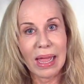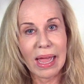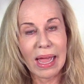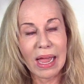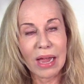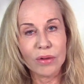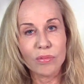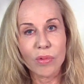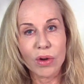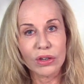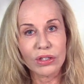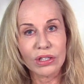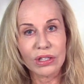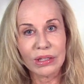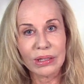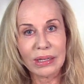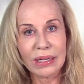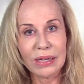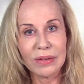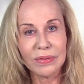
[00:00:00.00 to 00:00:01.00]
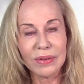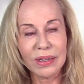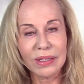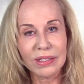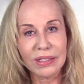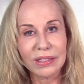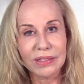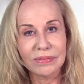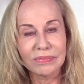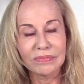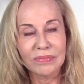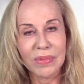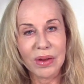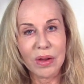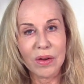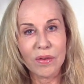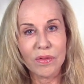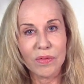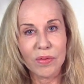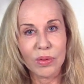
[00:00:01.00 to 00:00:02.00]
and want to leave it
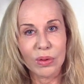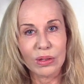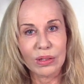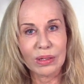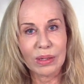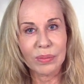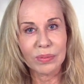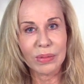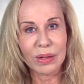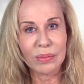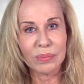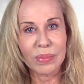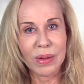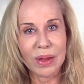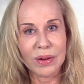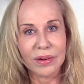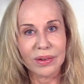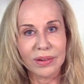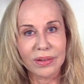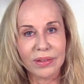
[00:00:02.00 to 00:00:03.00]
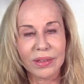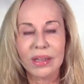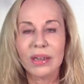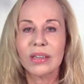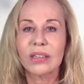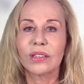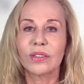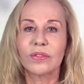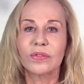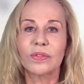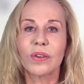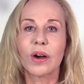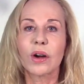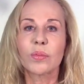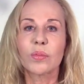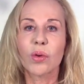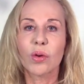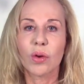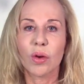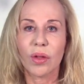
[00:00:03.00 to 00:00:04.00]
for something better that is far
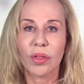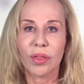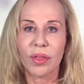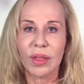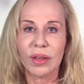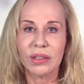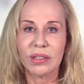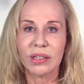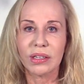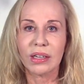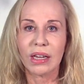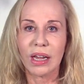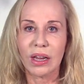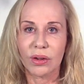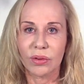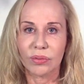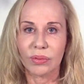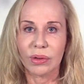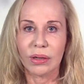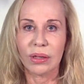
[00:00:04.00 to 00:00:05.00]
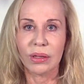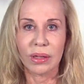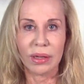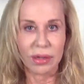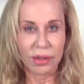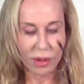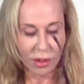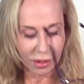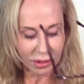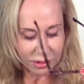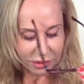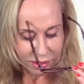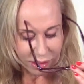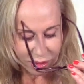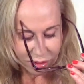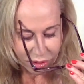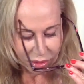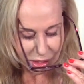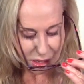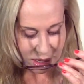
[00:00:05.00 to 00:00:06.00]
more authentic and real and
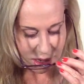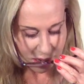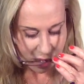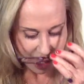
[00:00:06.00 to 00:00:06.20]
heart-centered.